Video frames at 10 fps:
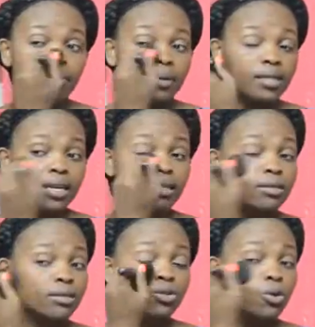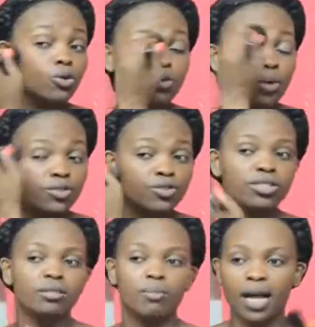But then you also want to
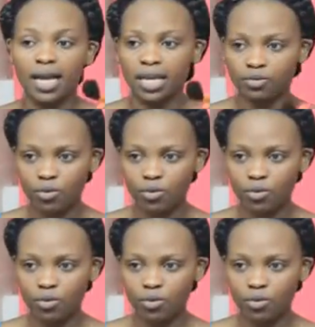just apply